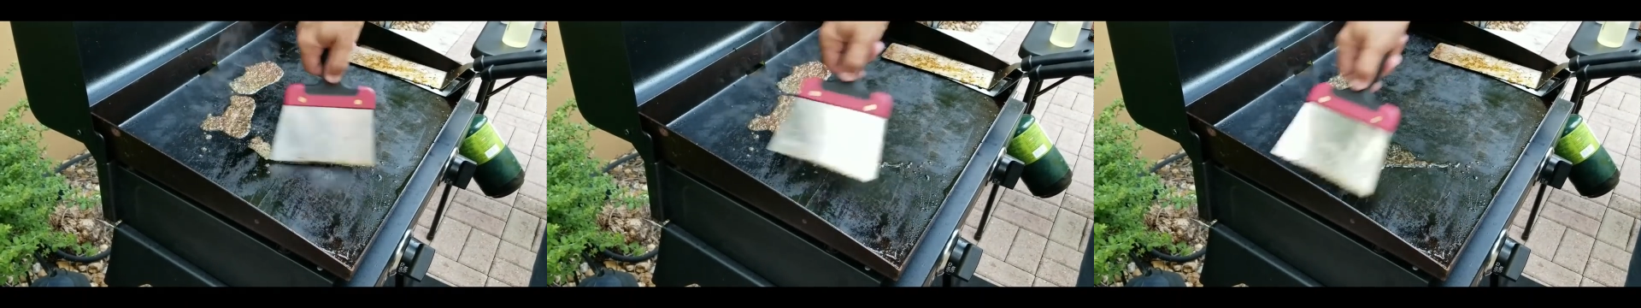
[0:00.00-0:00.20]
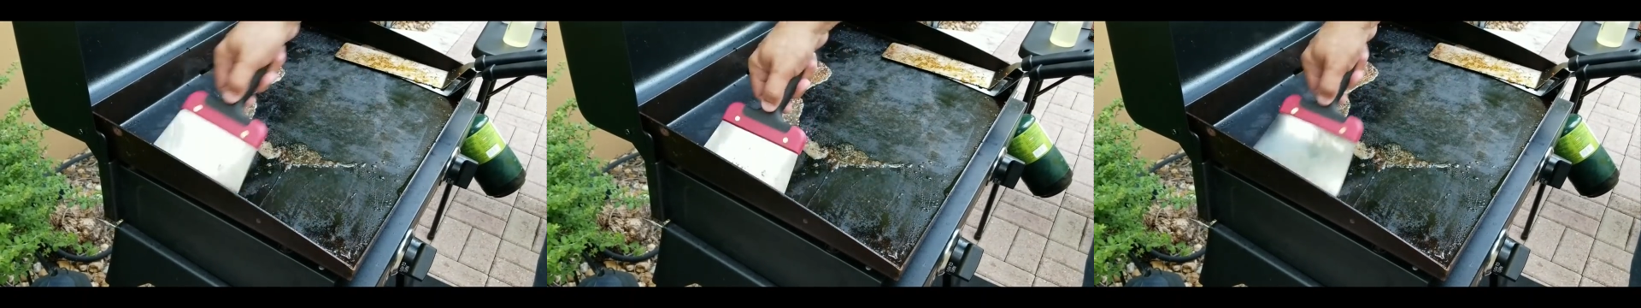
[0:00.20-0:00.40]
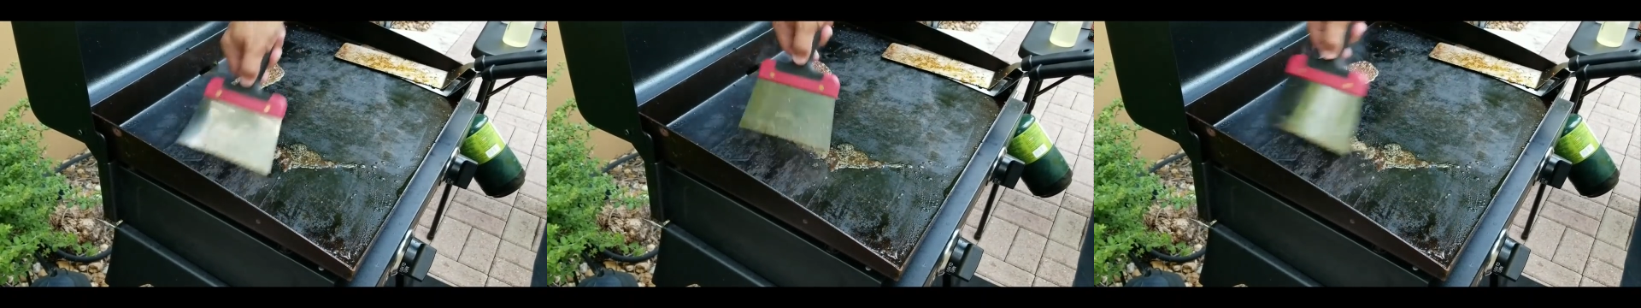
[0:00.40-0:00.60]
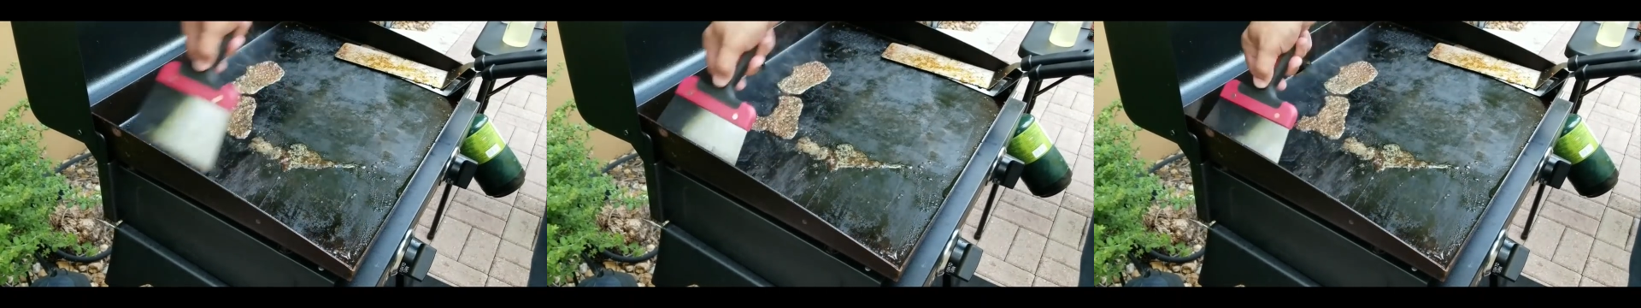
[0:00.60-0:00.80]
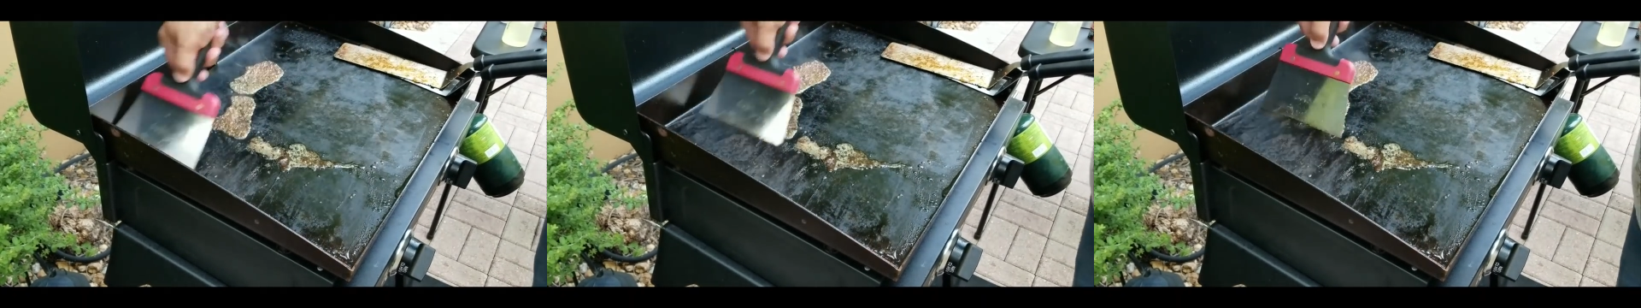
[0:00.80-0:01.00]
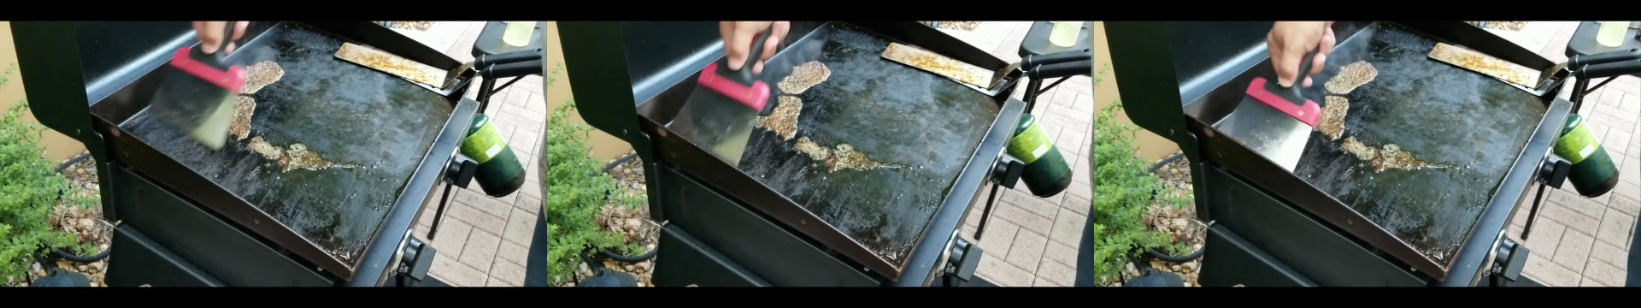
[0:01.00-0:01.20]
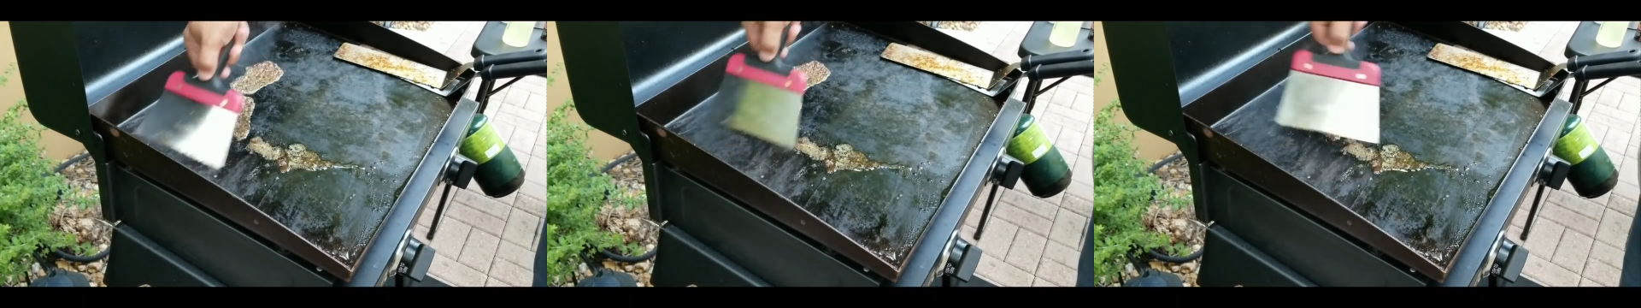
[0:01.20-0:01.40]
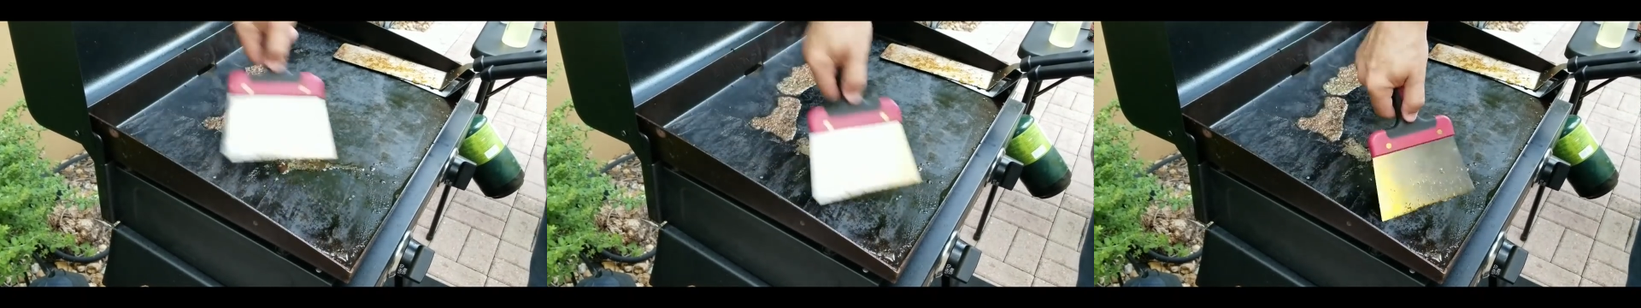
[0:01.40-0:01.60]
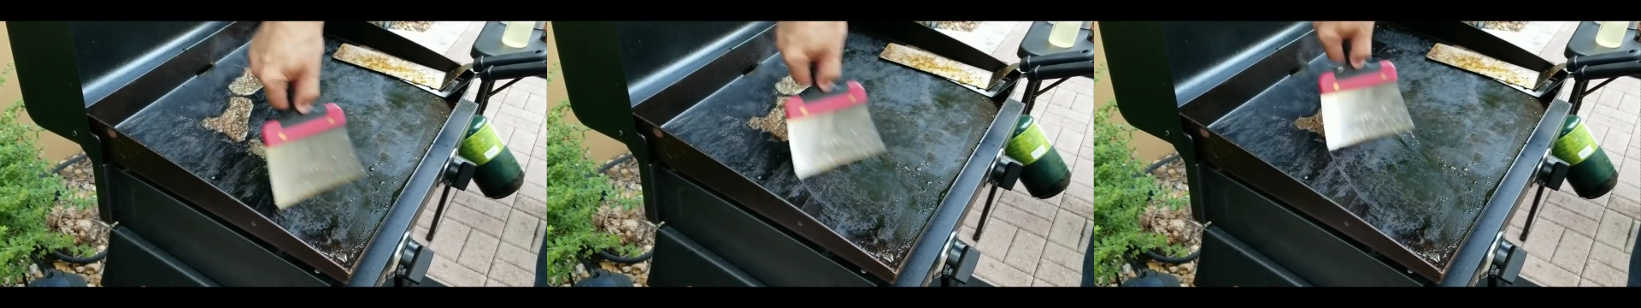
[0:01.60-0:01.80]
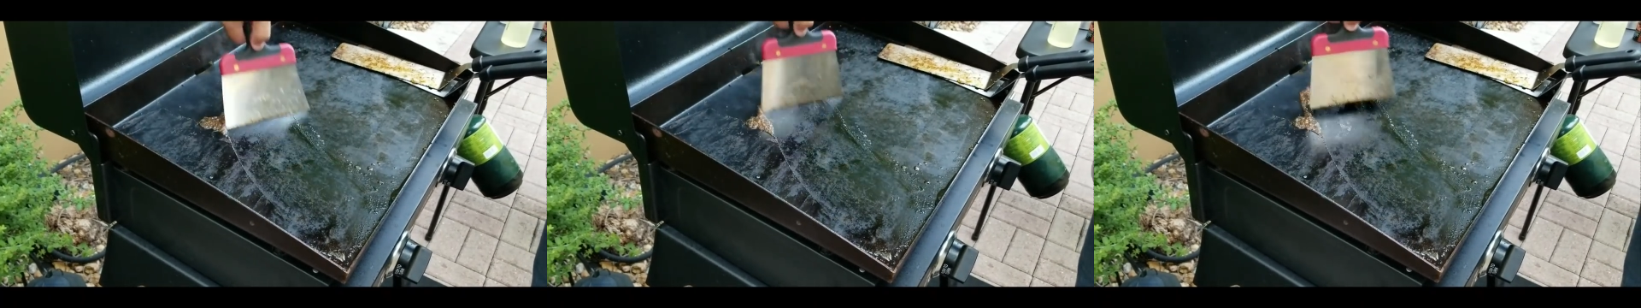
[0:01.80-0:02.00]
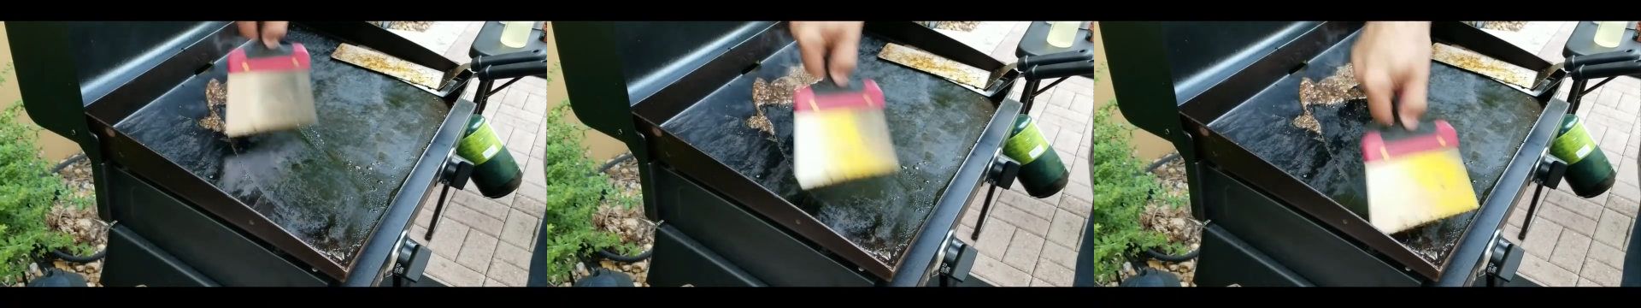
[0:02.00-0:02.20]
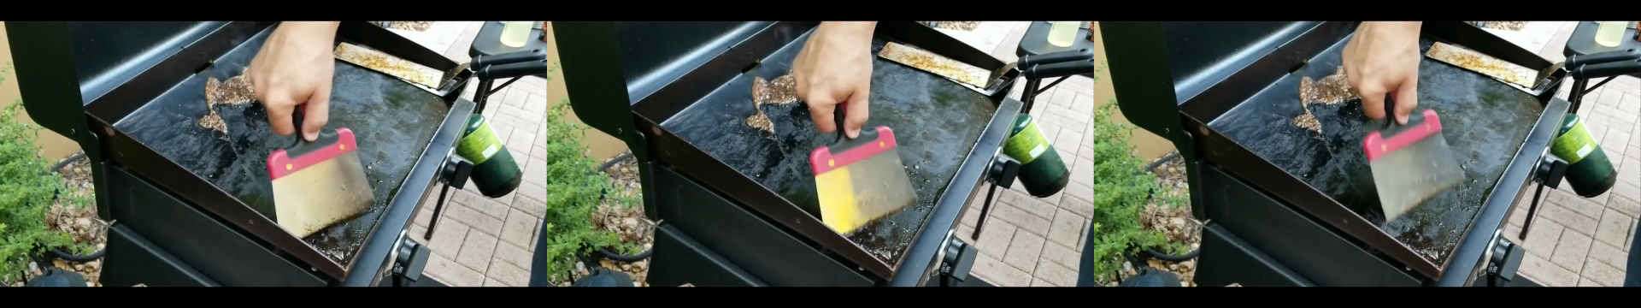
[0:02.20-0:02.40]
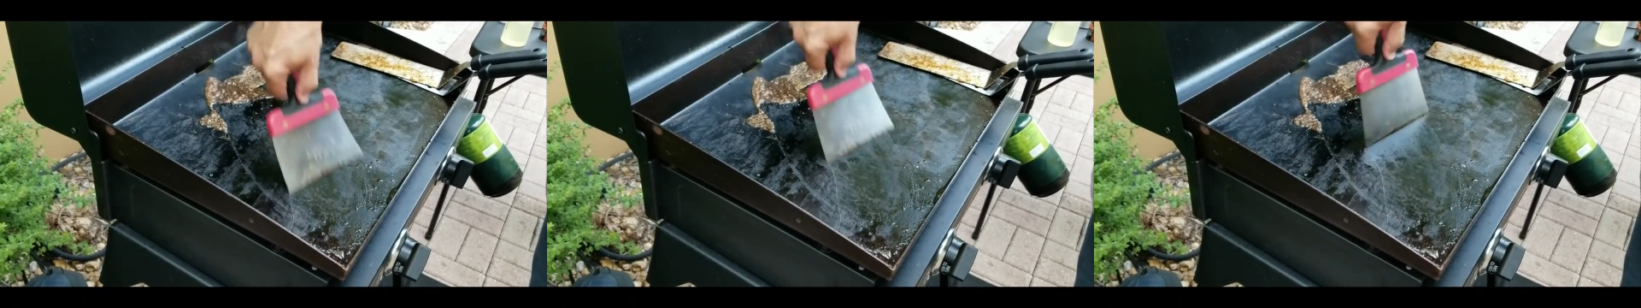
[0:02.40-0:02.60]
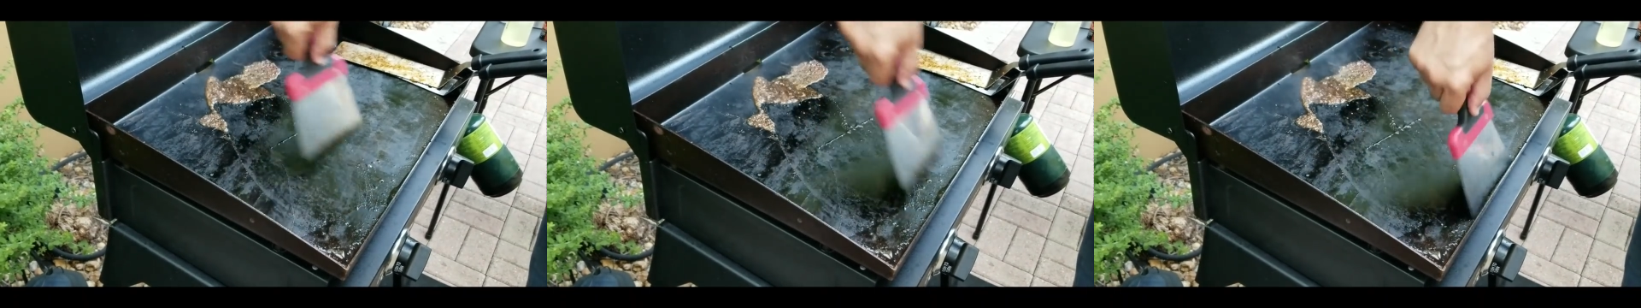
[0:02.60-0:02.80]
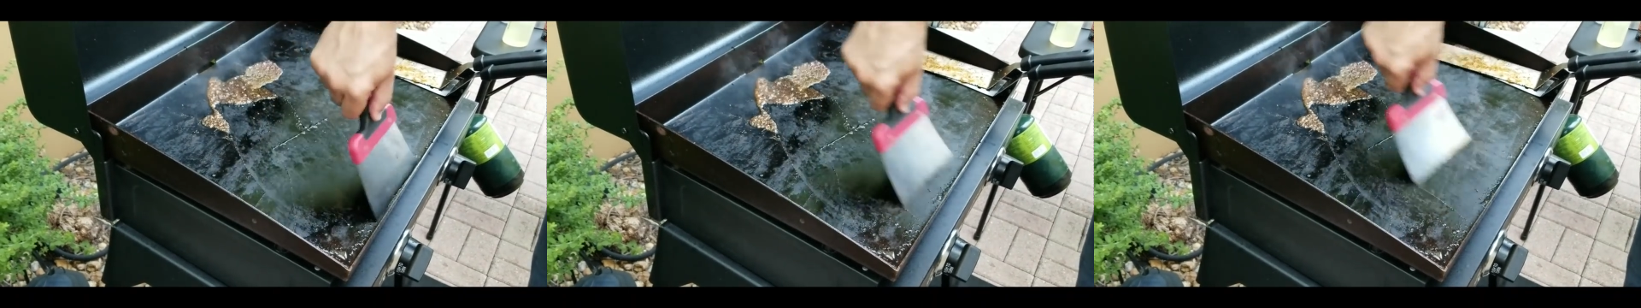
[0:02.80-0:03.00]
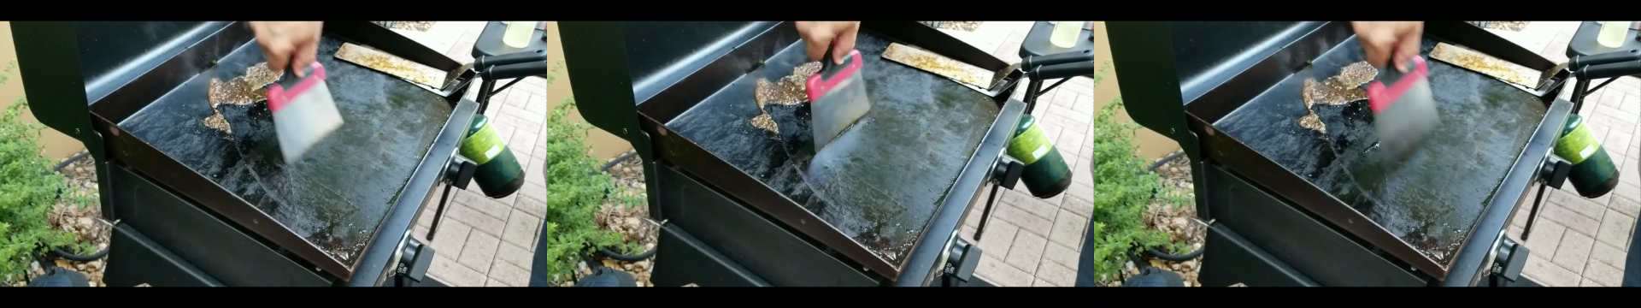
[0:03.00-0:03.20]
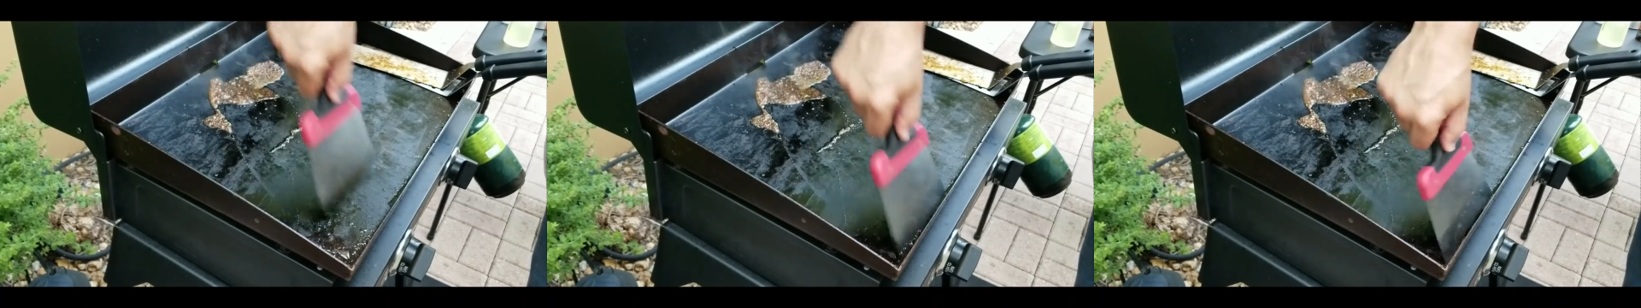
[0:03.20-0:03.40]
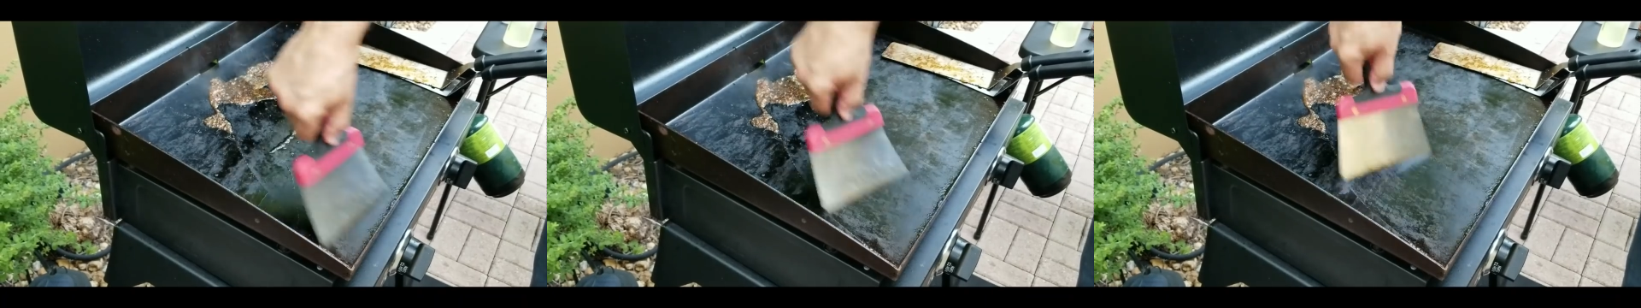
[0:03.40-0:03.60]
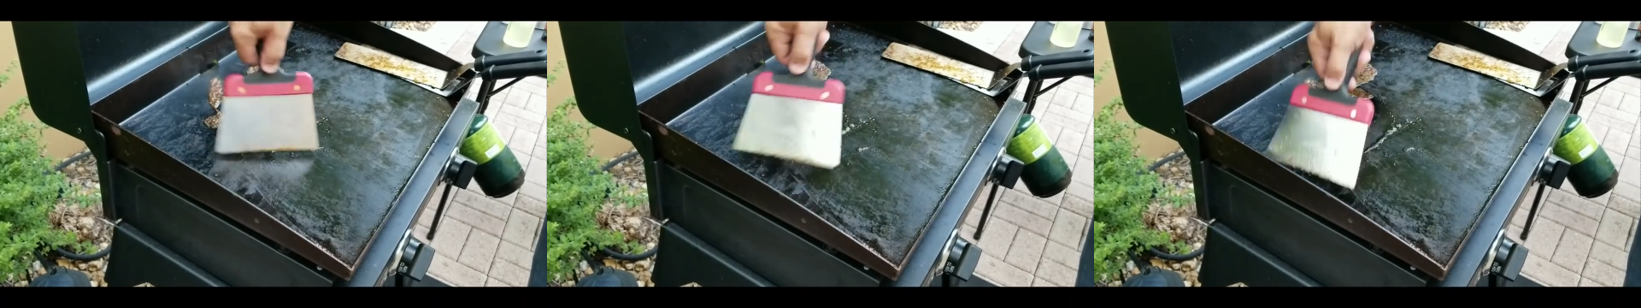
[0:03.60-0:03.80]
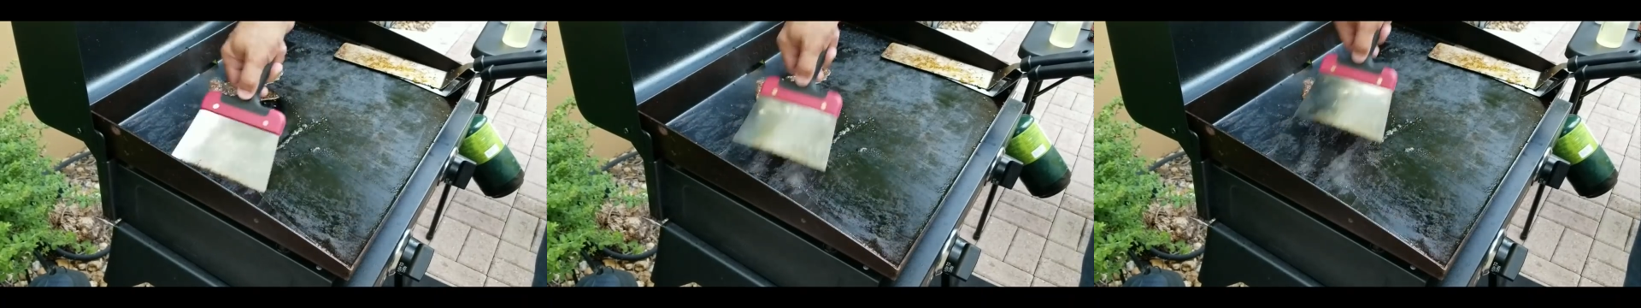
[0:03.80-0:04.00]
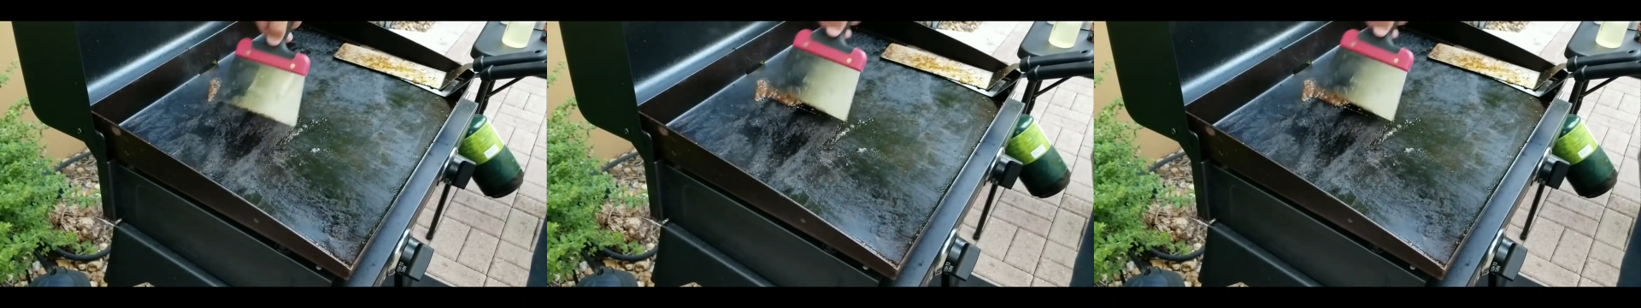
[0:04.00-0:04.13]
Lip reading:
(no speaker visible)